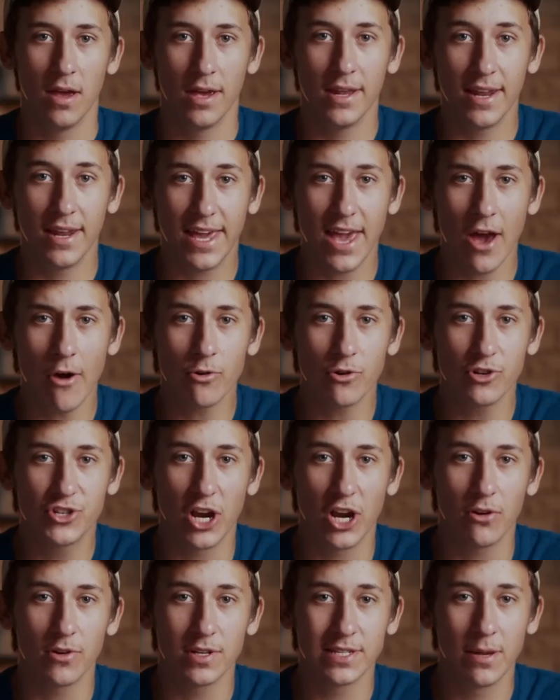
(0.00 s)
In a
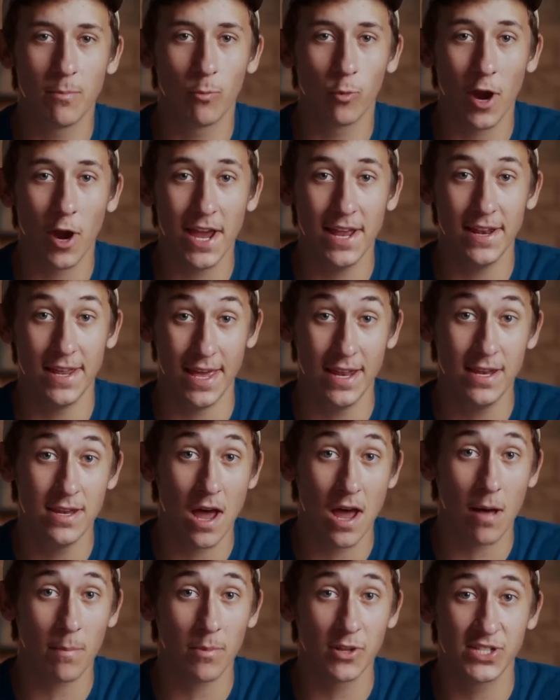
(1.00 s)
counter-terrorism raid in
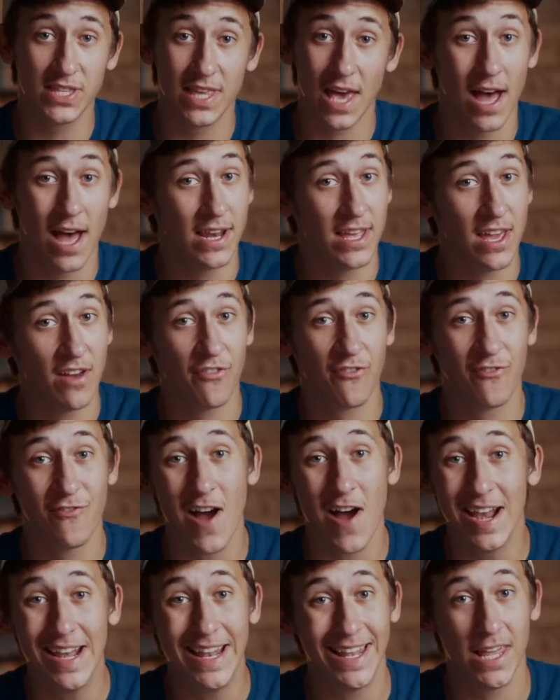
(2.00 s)
Nablus, the IDF
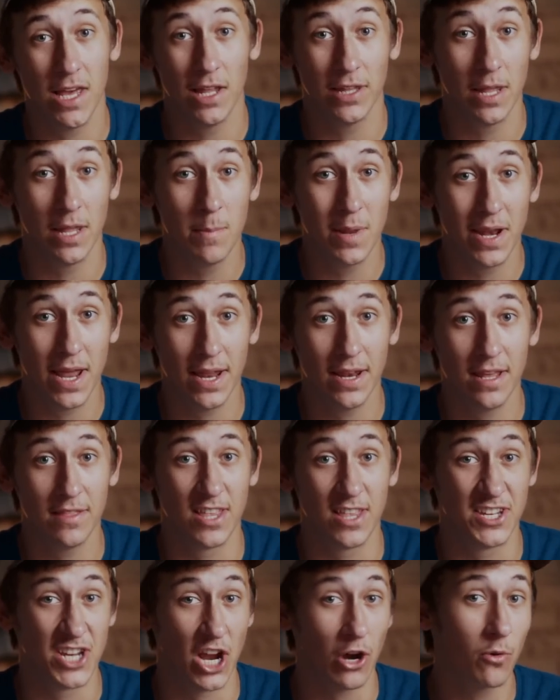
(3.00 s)
finally eliminated the
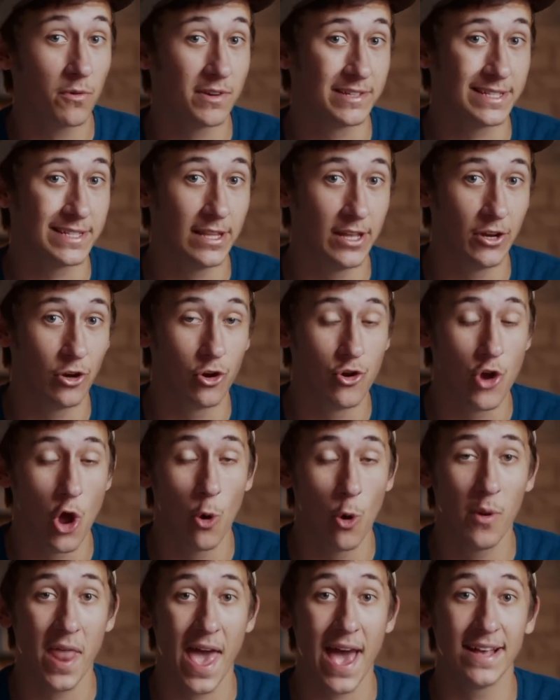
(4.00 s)
terrorist leader
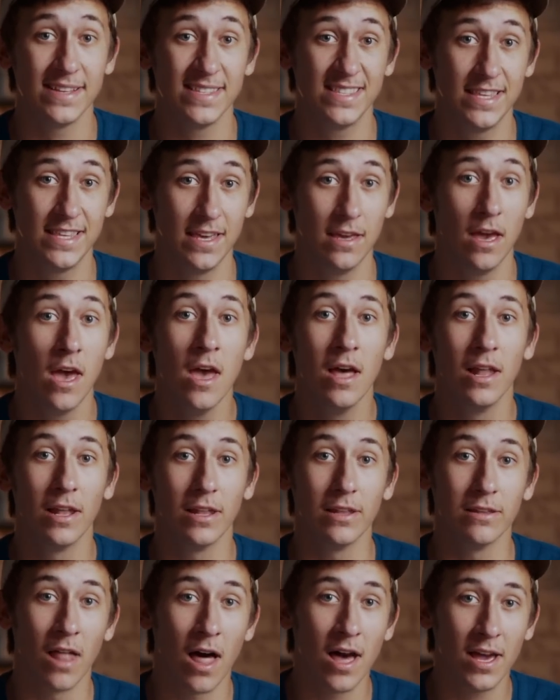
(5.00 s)
known as the
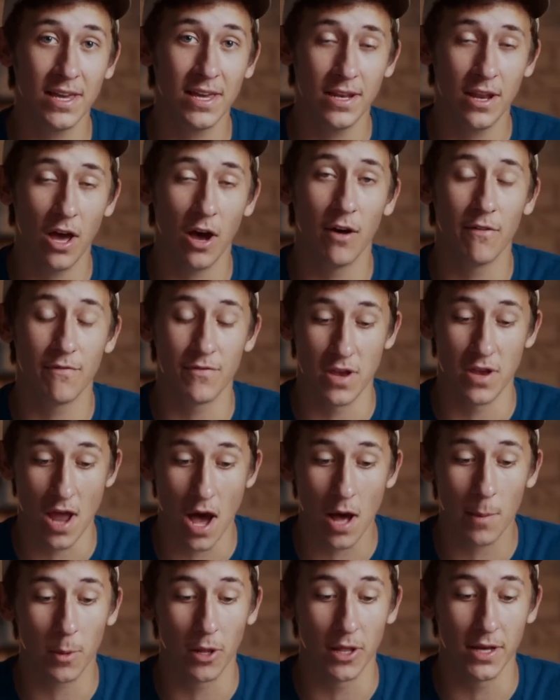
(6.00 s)
Lion of
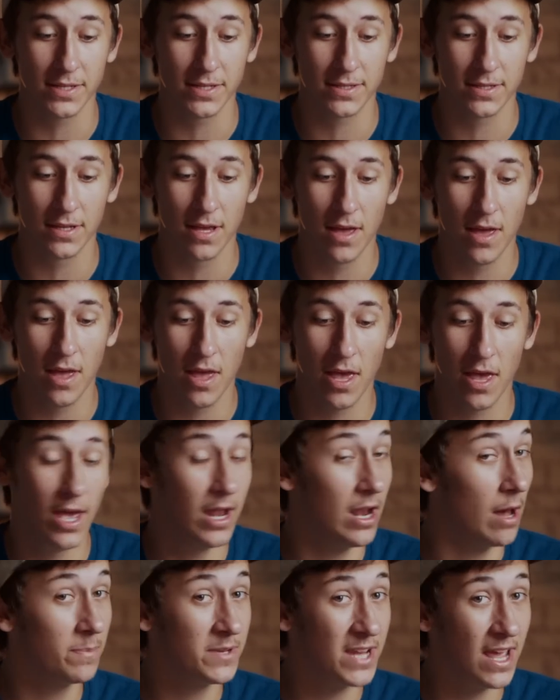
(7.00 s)
Nablus. An
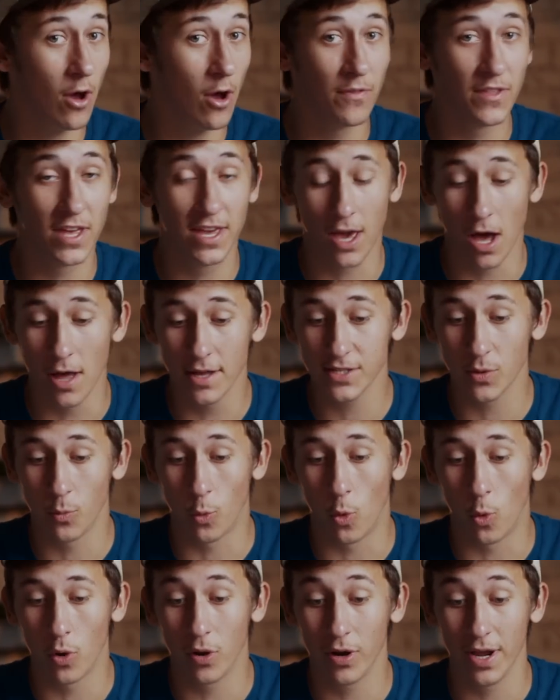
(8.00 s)
update on the Gaza
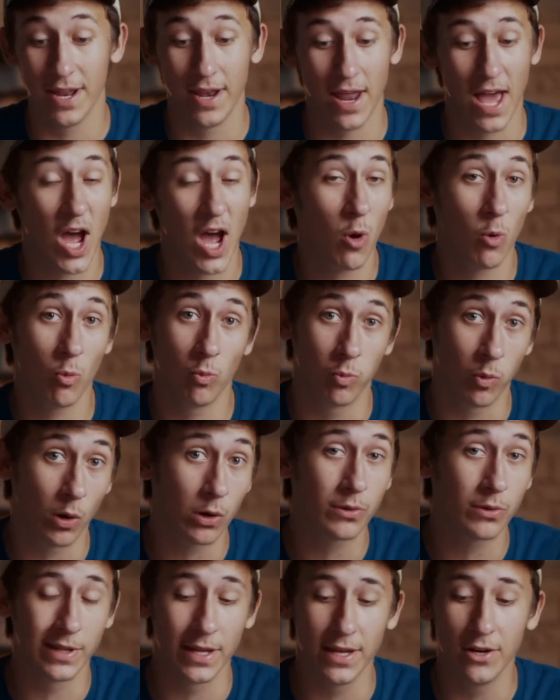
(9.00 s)
war and how
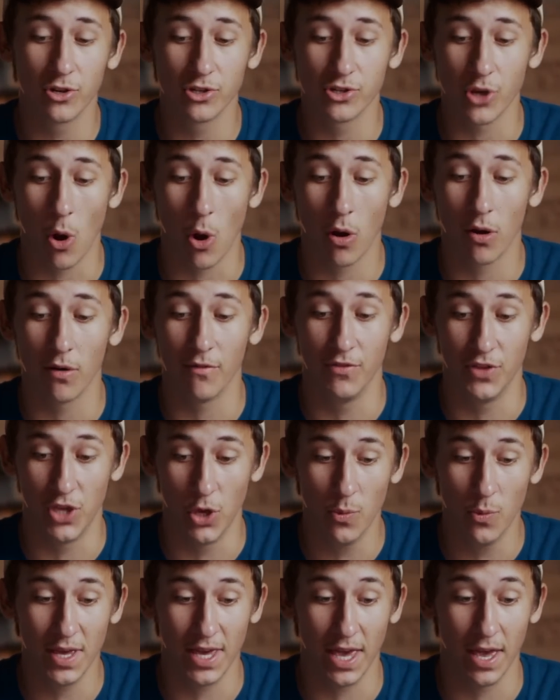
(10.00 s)
world leaders are
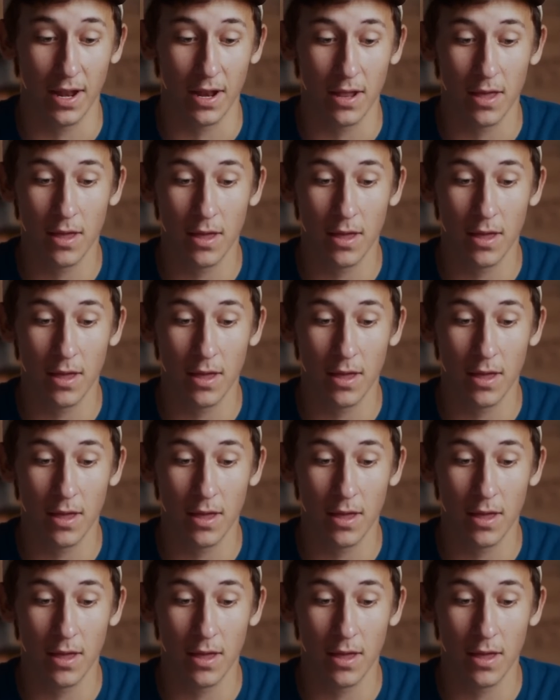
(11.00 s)
viewing it.